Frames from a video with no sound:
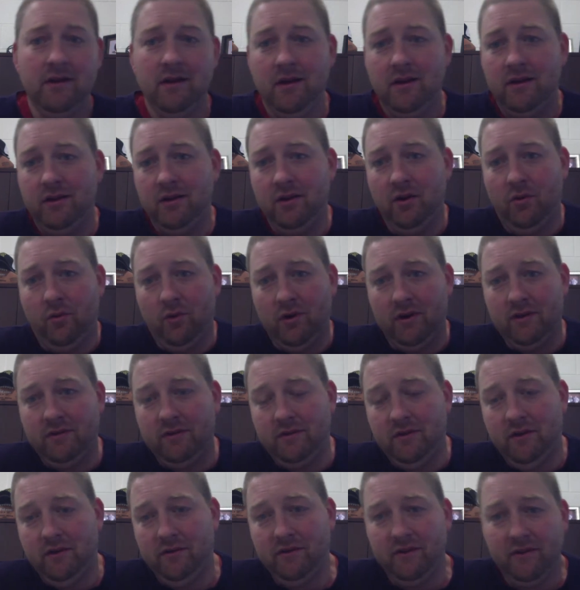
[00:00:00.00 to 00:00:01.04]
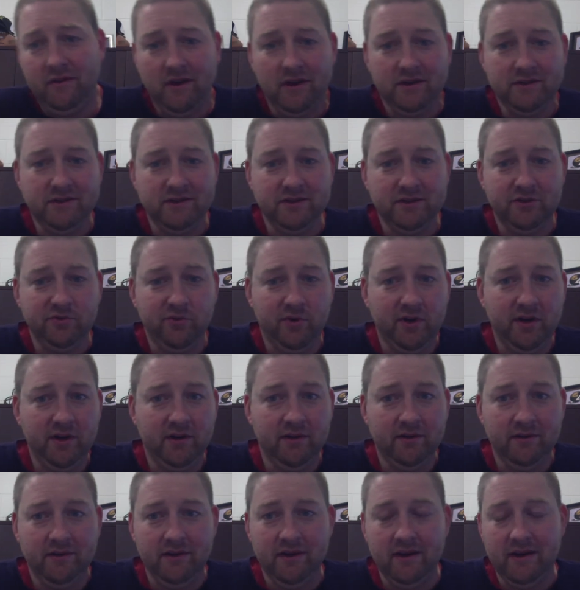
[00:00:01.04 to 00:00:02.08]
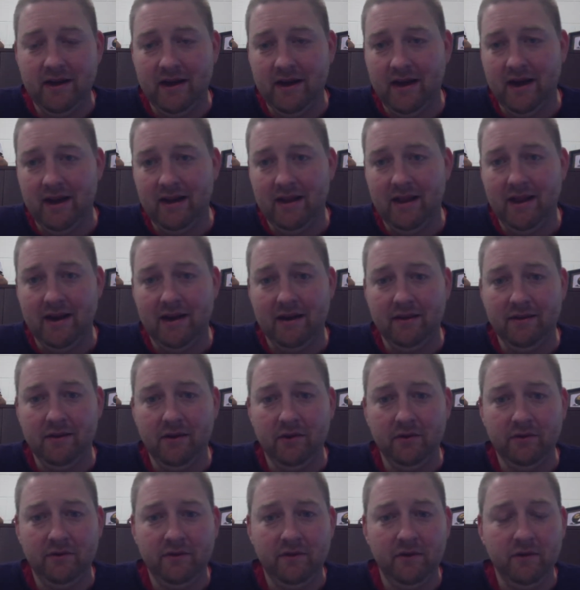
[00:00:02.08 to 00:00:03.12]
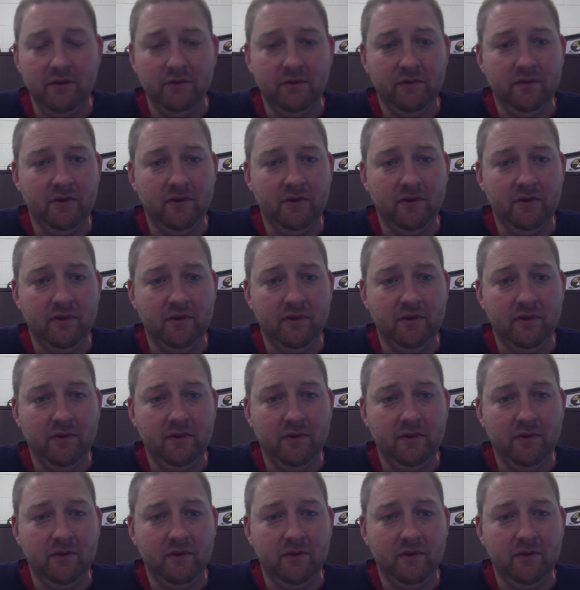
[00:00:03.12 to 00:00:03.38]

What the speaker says: working through those discussions as well. And I got a lot of those too.